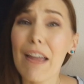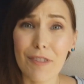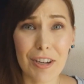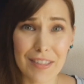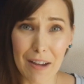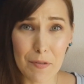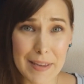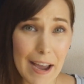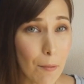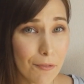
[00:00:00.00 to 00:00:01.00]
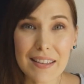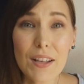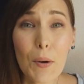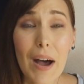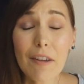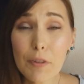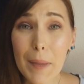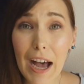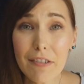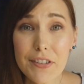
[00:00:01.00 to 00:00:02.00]
I figured that would be helpful. So
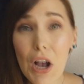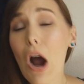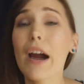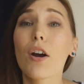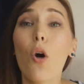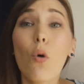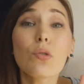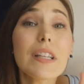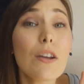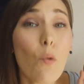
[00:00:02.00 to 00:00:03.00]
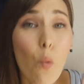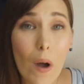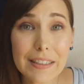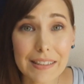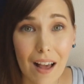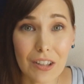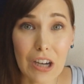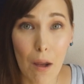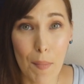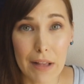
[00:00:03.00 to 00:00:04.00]
Hufflepuffs are only
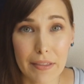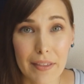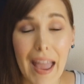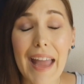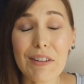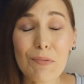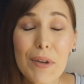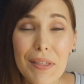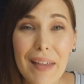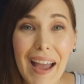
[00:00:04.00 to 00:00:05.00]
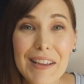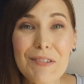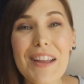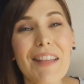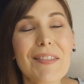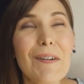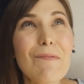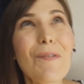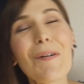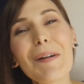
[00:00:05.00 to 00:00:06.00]
$1 a month. And with that, you get the
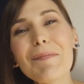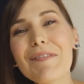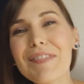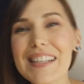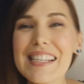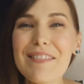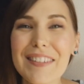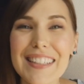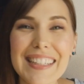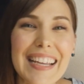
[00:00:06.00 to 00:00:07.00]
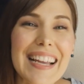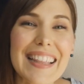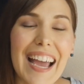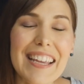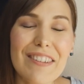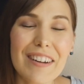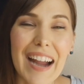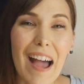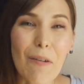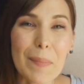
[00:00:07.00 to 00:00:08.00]
warm, fuzzy feeling that you are
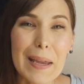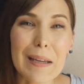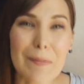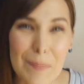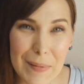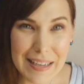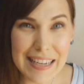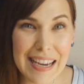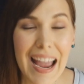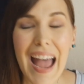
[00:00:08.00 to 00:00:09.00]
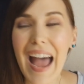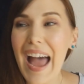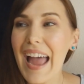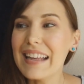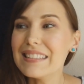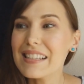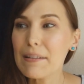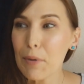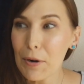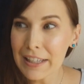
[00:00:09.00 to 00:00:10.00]
helping me and
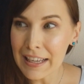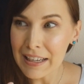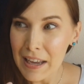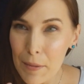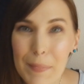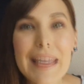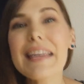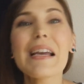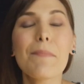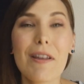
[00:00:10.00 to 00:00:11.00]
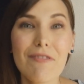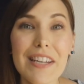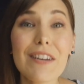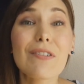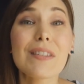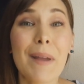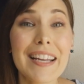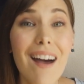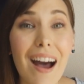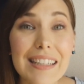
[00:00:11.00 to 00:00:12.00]
supporting me, my videos,
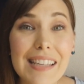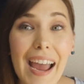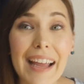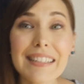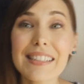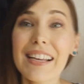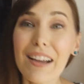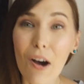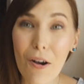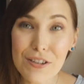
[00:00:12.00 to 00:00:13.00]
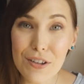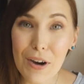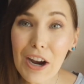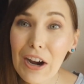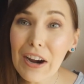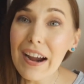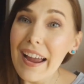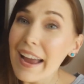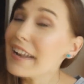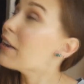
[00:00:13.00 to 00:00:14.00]
my content, also her
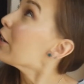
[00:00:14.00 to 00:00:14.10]
and